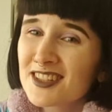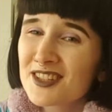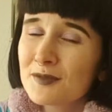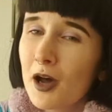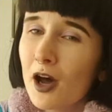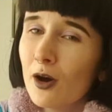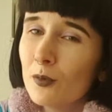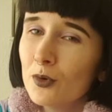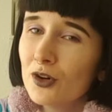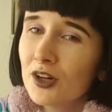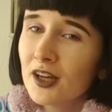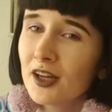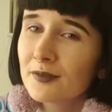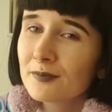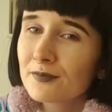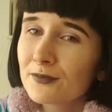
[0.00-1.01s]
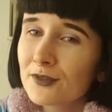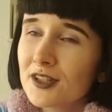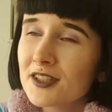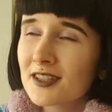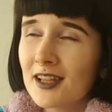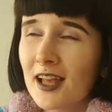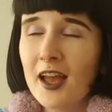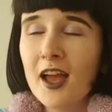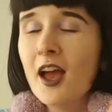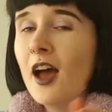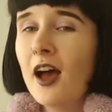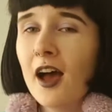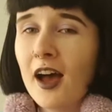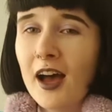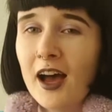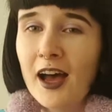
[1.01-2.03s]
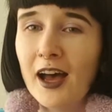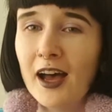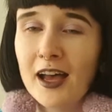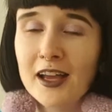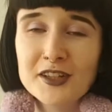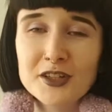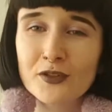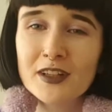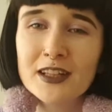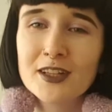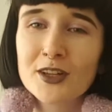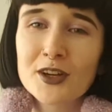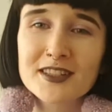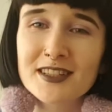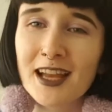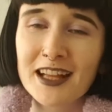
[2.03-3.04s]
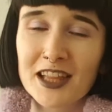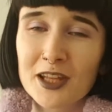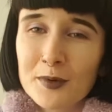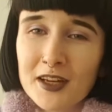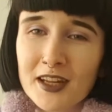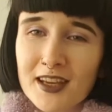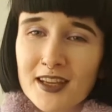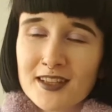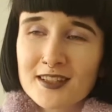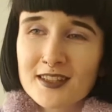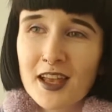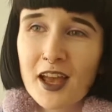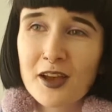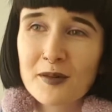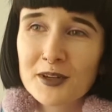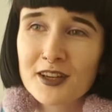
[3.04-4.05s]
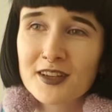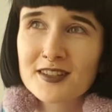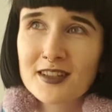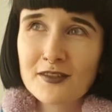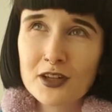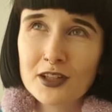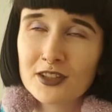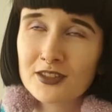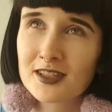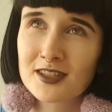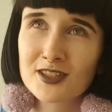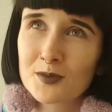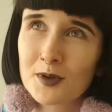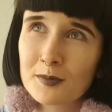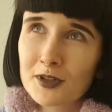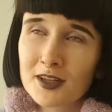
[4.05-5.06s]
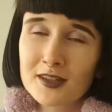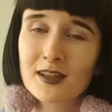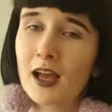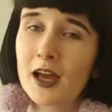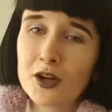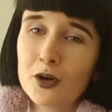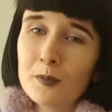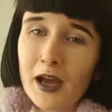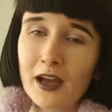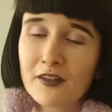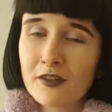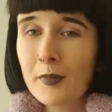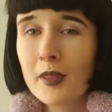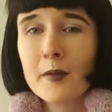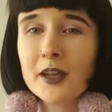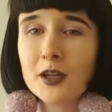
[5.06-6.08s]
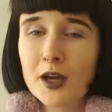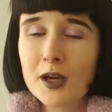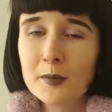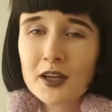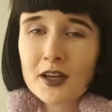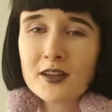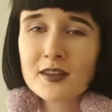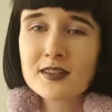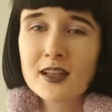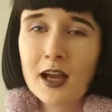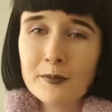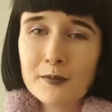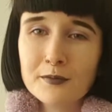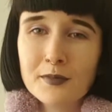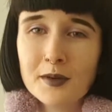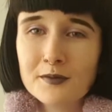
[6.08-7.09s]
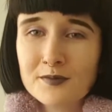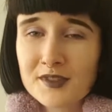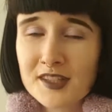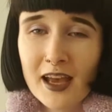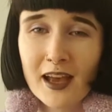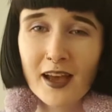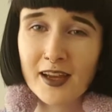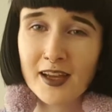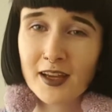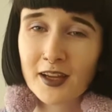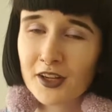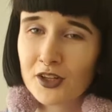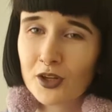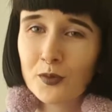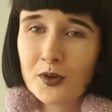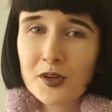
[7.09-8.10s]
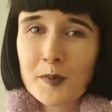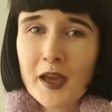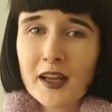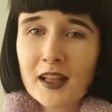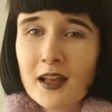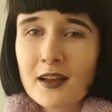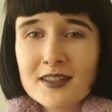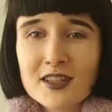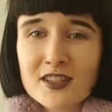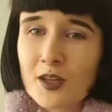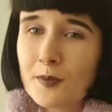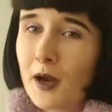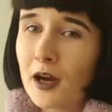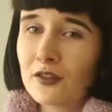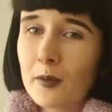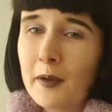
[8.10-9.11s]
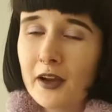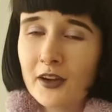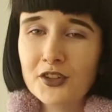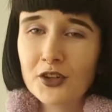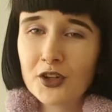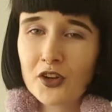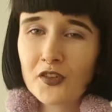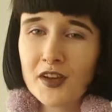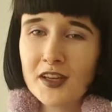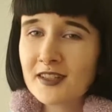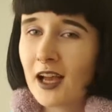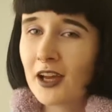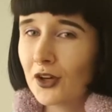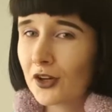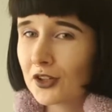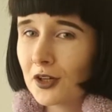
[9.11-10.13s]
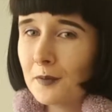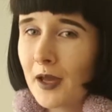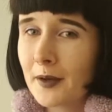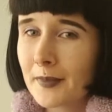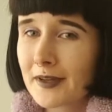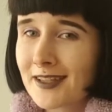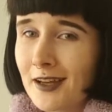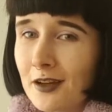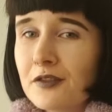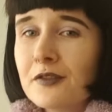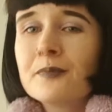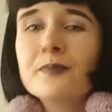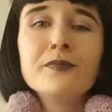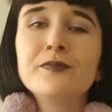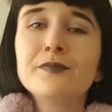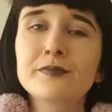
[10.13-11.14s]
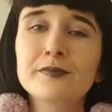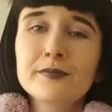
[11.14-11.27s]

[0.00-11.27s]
into some hot water recently. I don't really know exactly what it is because I've not looked into it, because I don't buy from them anyway because I'm Thai and I don't want to pay like £60 for a pair of dungarees that I know I could make myself.